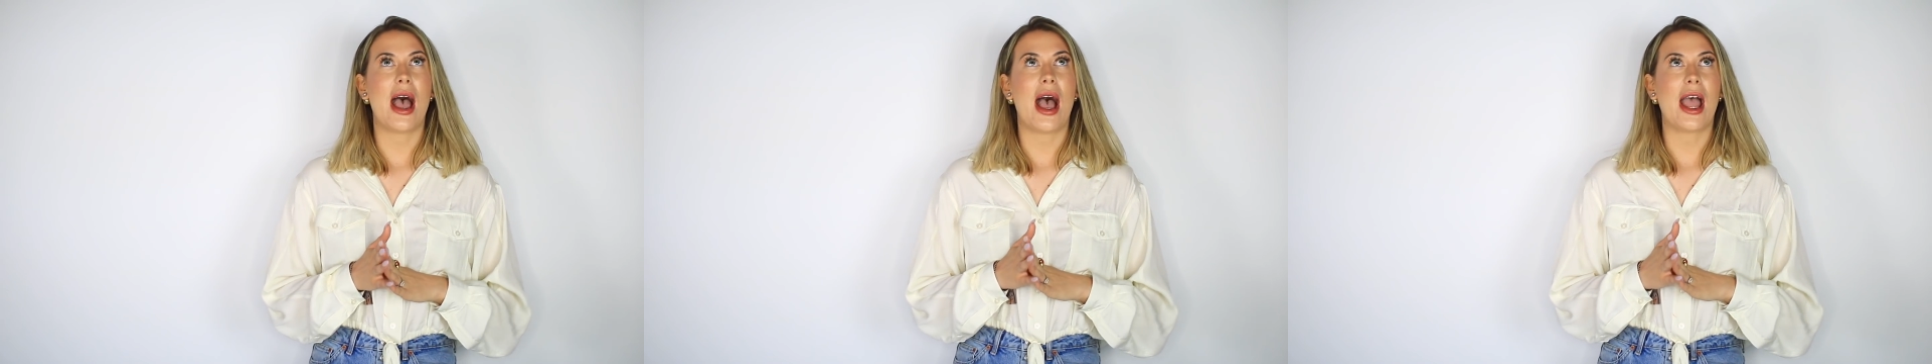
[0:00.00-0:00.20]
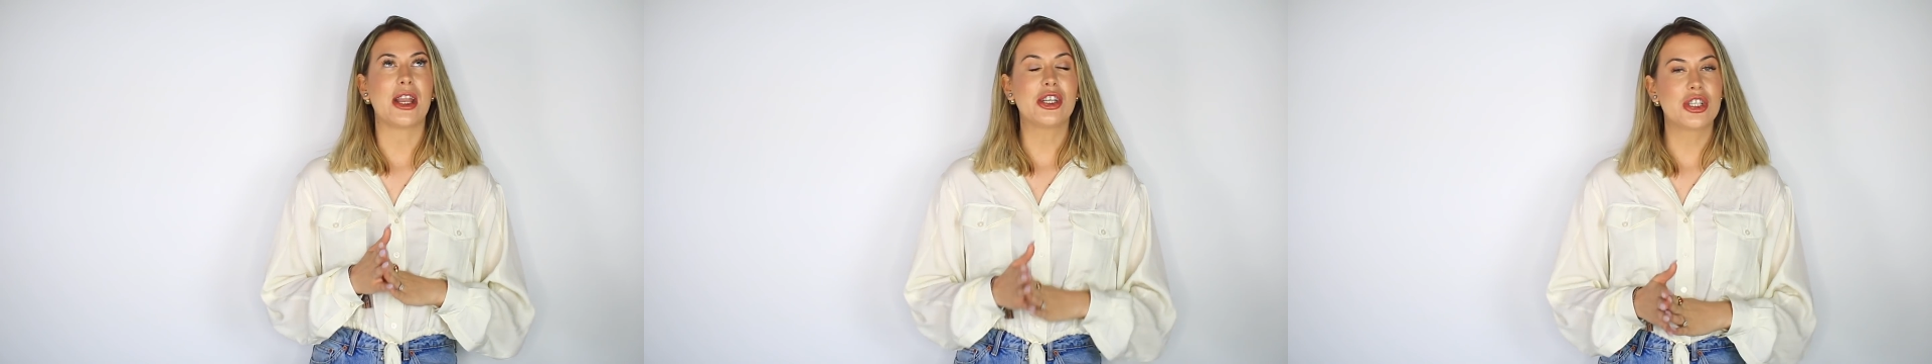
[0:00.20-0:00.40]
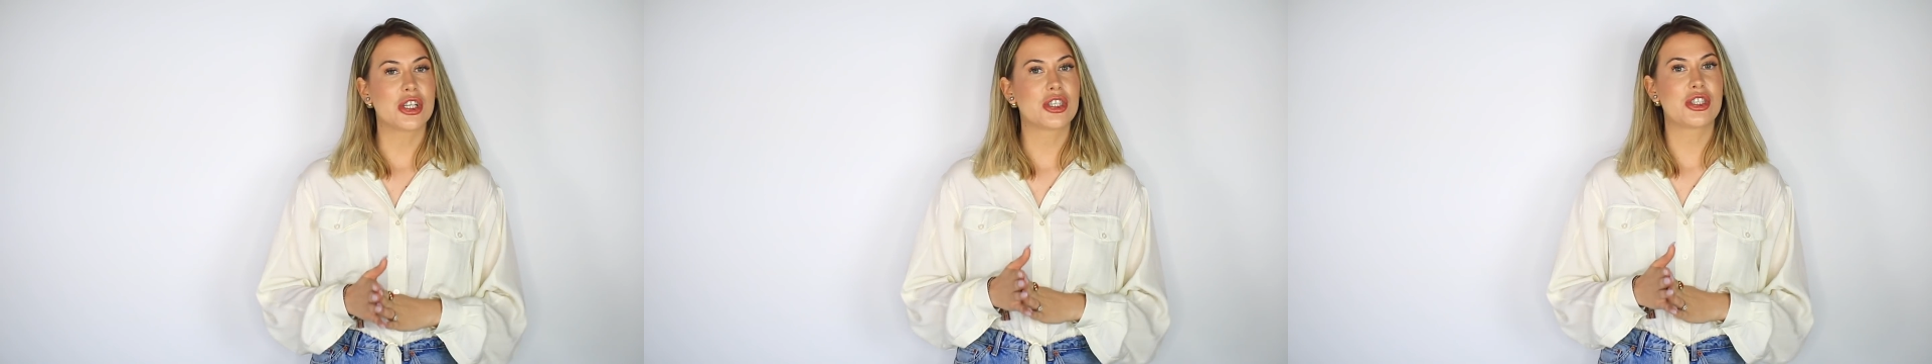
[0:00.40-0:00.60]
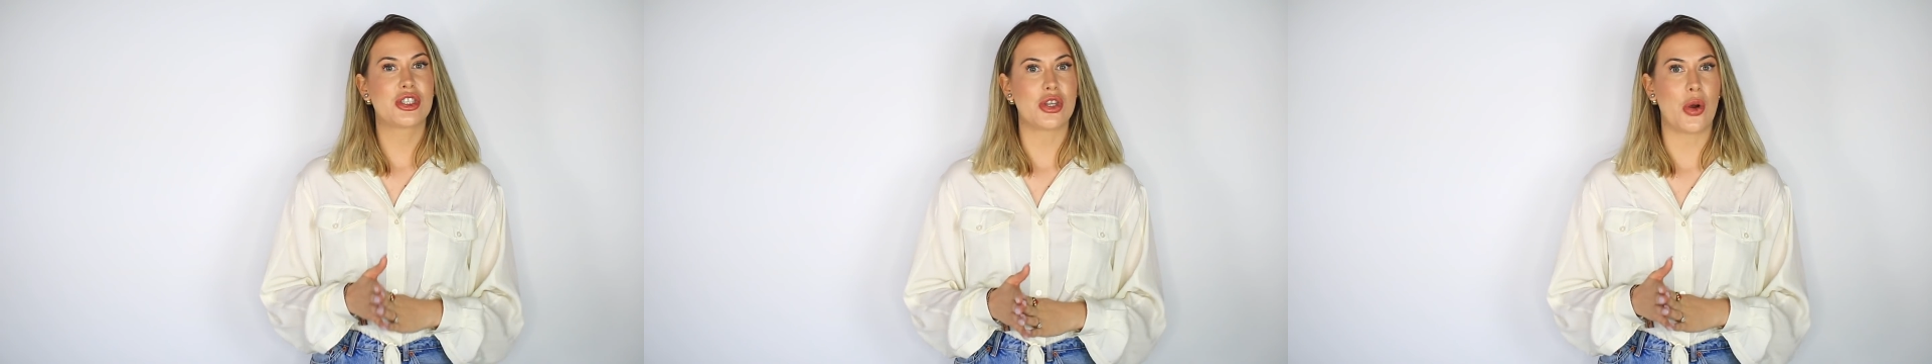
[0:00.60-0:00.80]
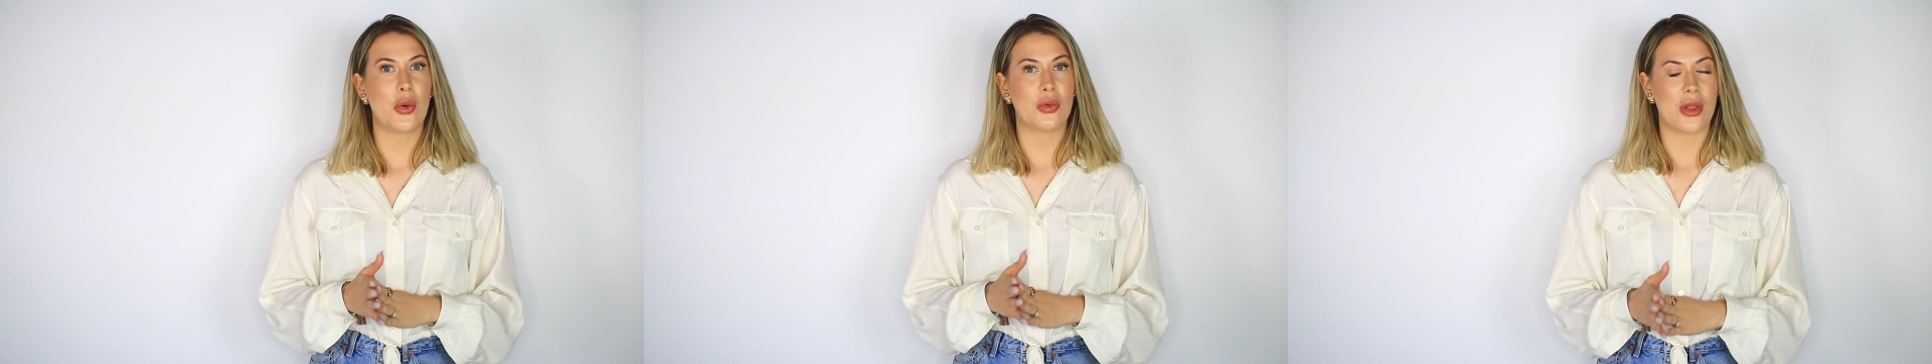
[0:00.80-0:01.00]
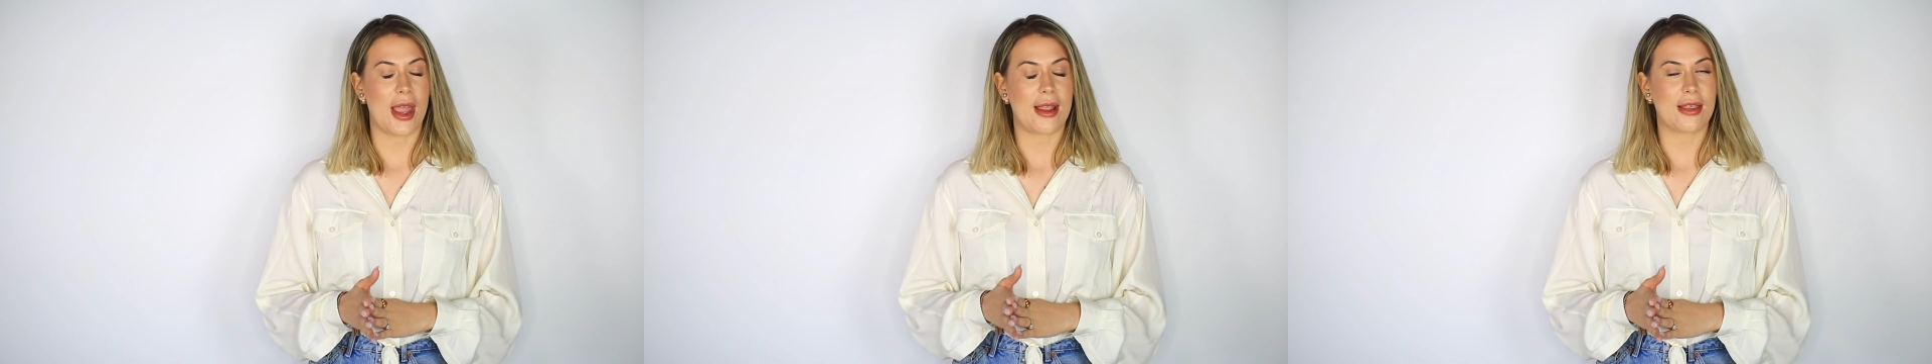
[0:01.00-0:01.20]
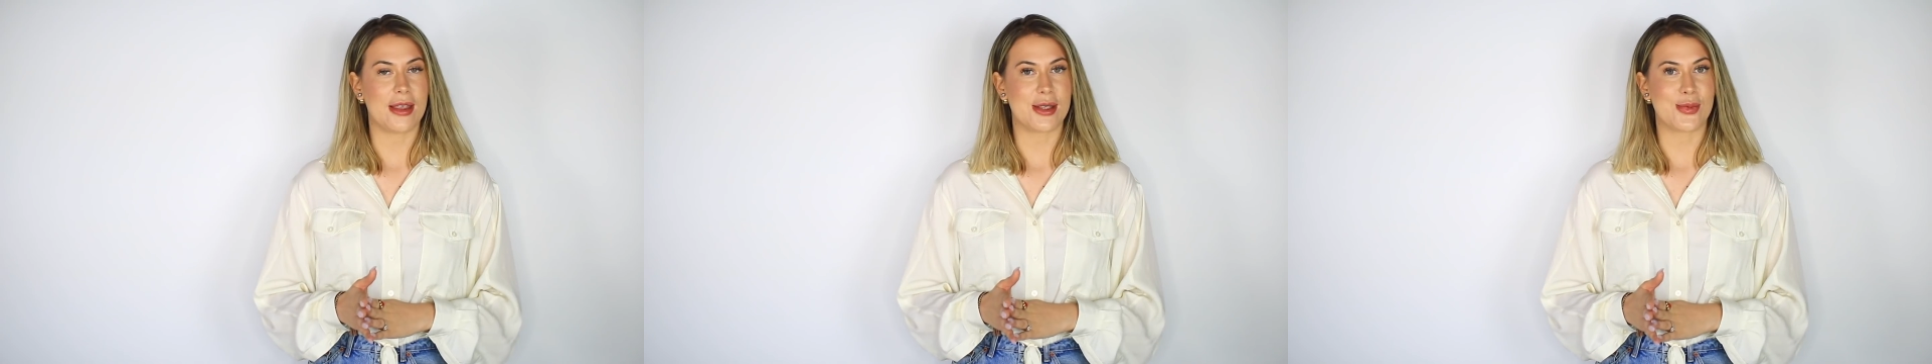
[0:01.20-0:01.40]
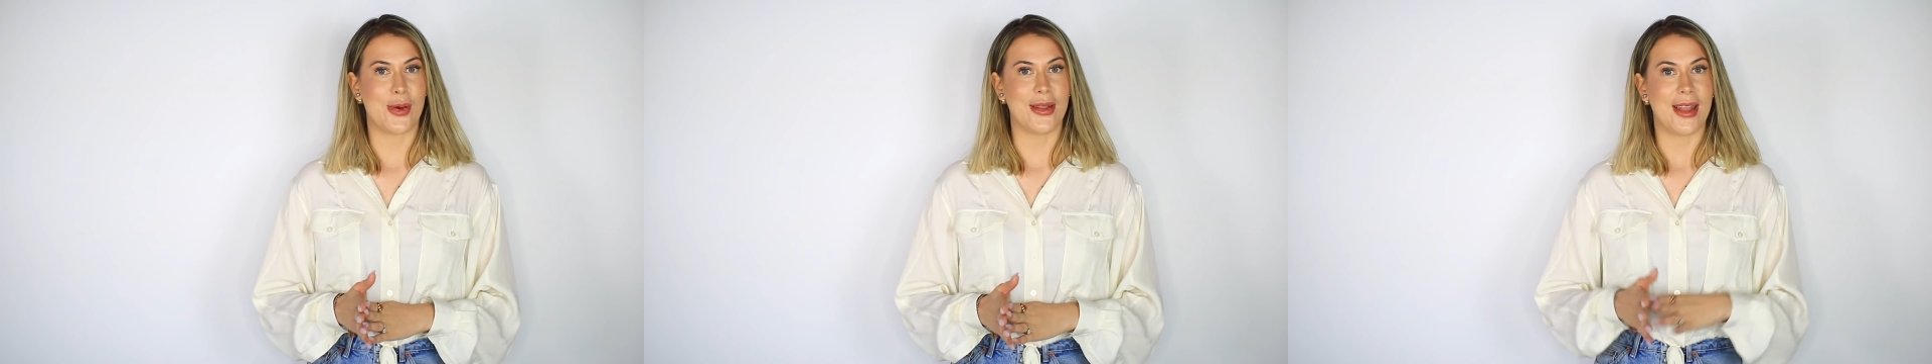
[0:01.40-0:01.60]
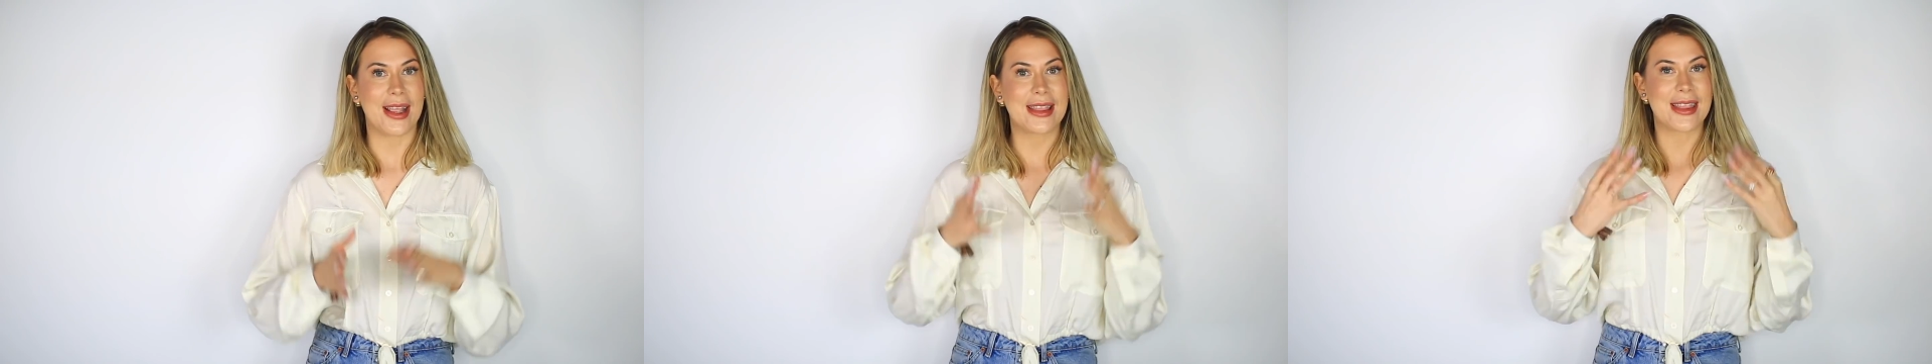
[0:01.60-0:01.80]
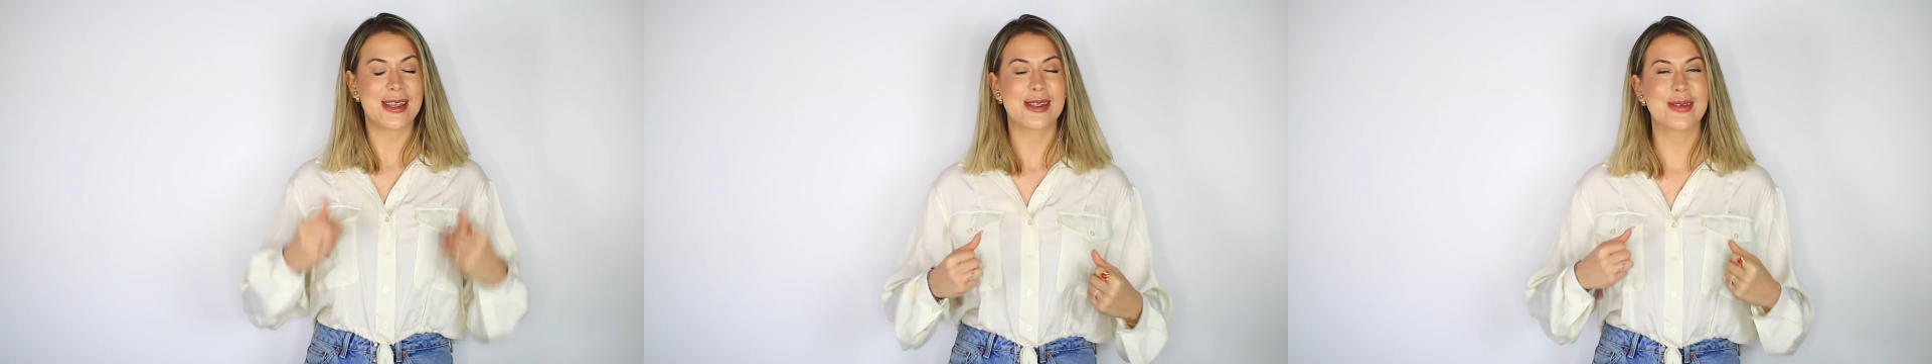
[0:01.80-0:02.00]
I just don't like this one.
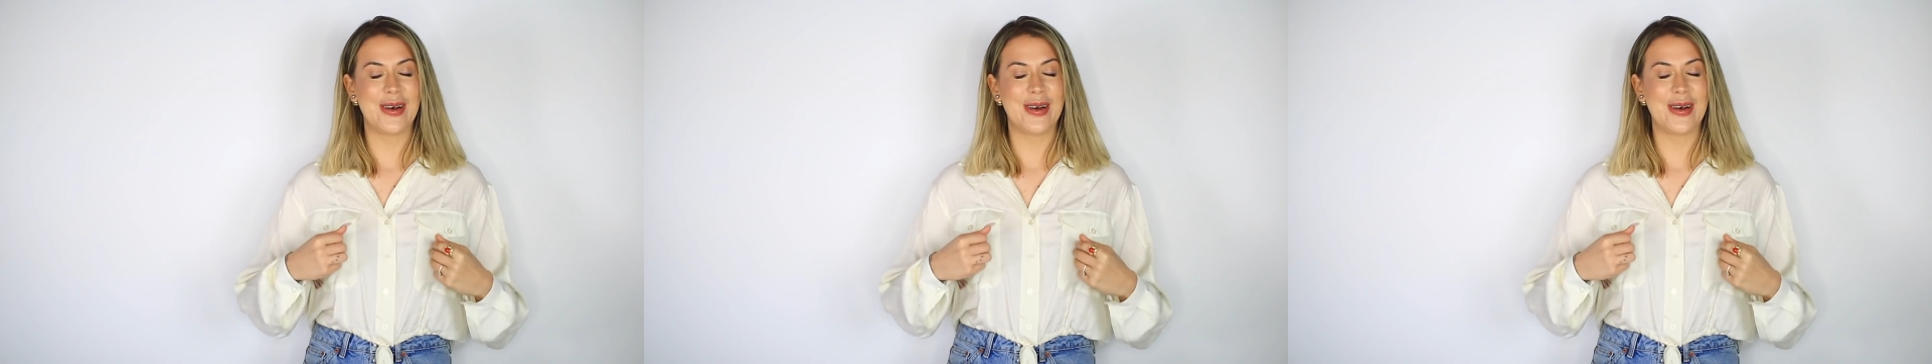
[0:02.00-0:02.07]
Like this